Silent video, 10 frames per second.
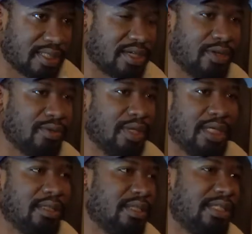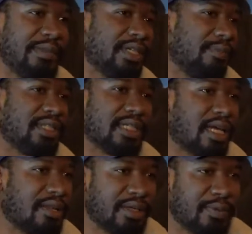And so the team comes
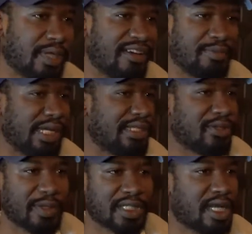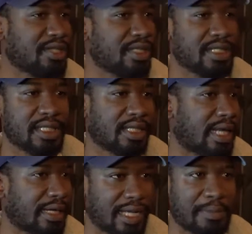together and we have brainstorming sessions,
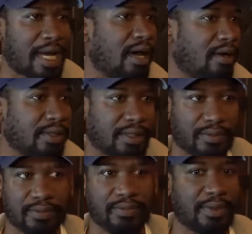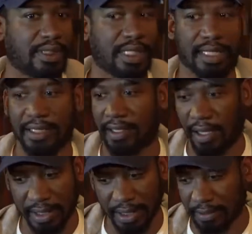and that came out, and we got this
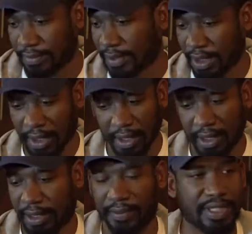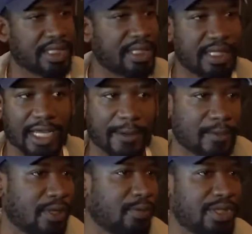awesome 360
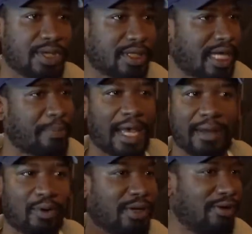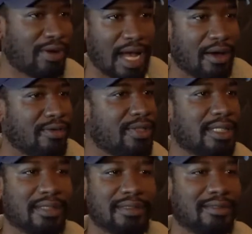camera, and we took that bad boy
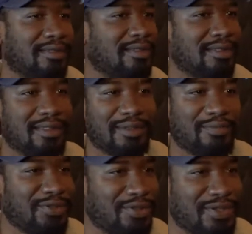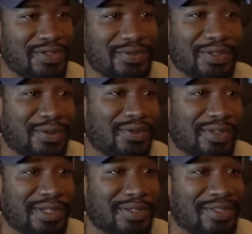around and produced these really cool
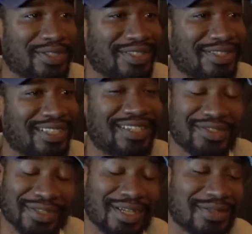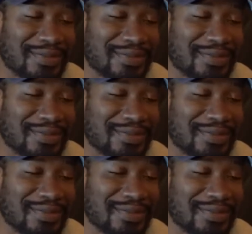videos. Yeah, it was really